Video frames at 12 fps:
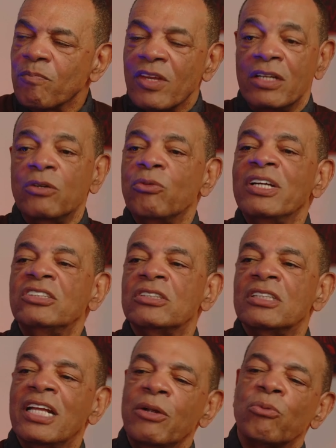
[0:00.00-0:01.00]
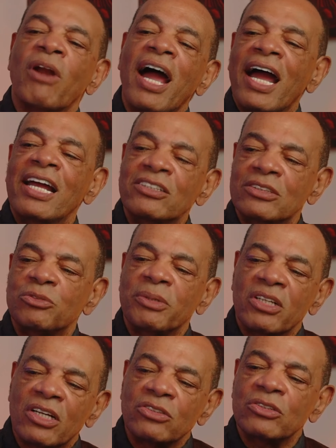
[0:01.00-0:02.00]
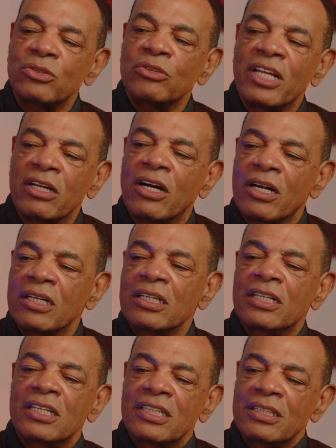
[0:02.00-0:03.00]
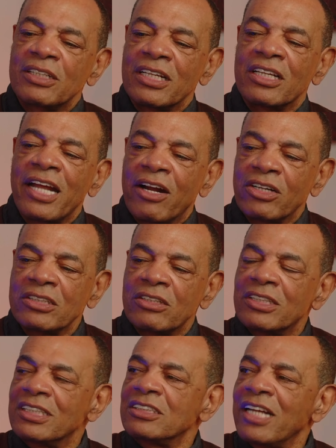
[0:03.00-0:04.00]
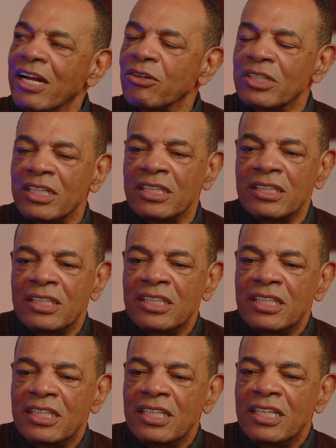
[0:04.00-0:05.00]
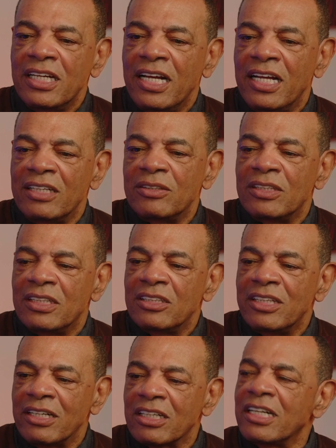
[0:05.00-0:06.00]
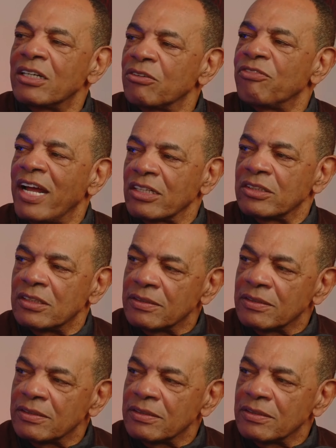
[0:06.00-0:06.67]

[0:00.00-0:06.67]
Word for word: And the reason they rise is because of who they are in character and integrity and their care factor.